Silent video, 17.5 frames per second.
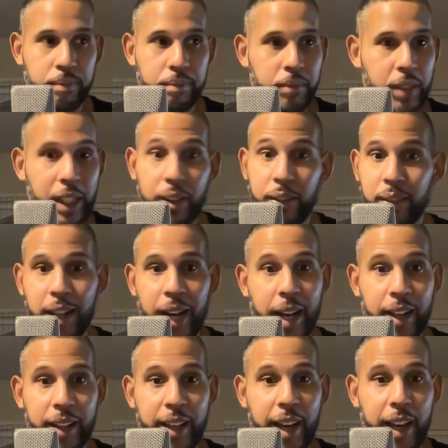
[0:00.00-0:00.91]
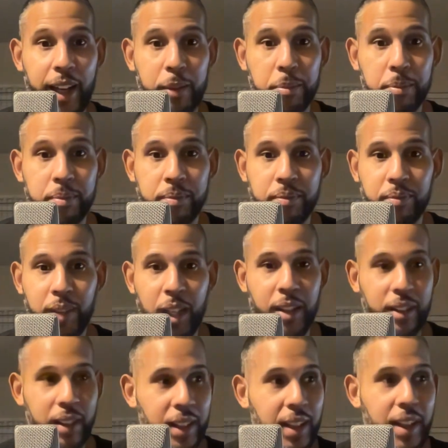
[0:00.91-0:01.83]
It's not a game.
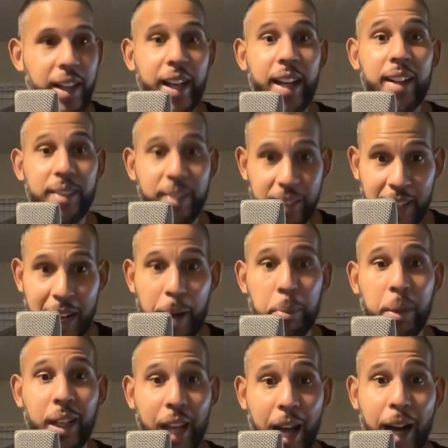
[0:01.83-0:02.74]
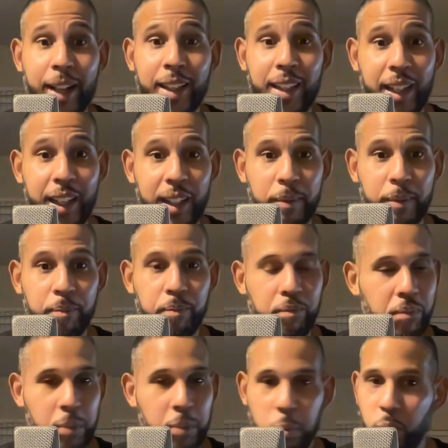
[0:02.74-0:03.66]
It's time to lock in.
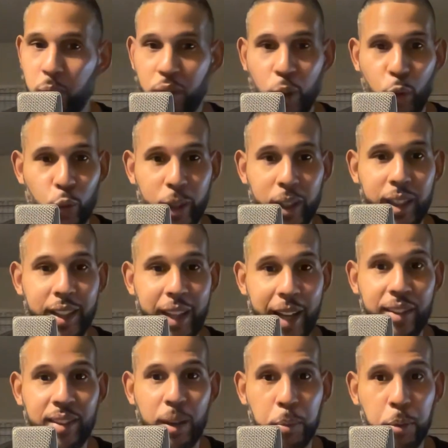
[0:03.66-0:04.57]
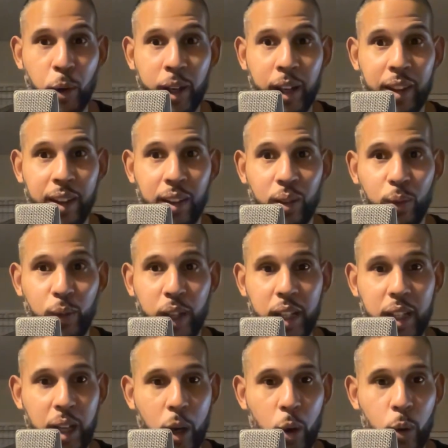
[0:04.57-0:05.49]
So really, that's the point of this
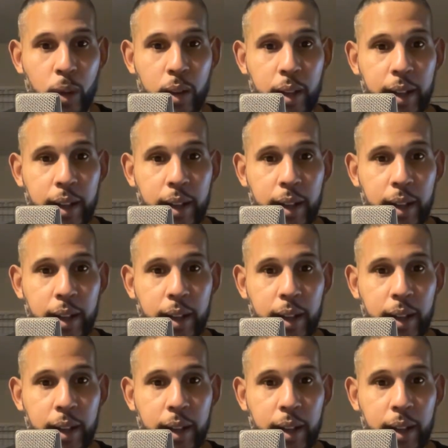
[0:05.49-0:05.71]
video.